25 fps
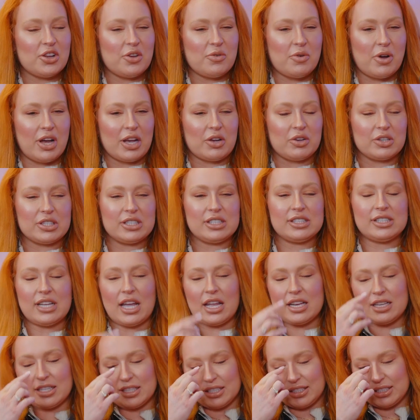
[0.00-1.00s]
you know what? I got
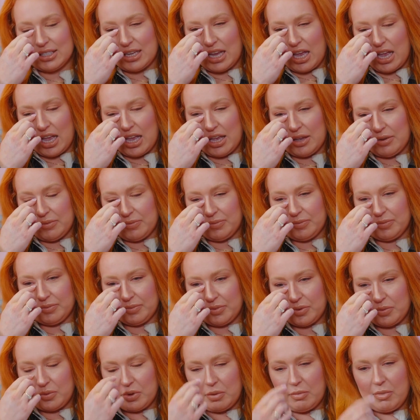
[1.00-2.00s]
sent,
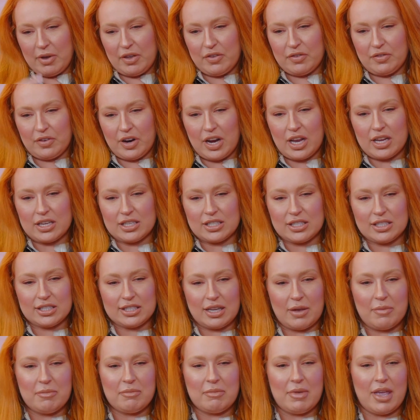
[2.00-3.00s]
one of my friends
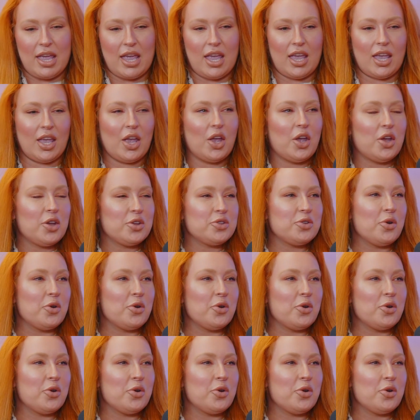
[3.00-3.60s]
sent me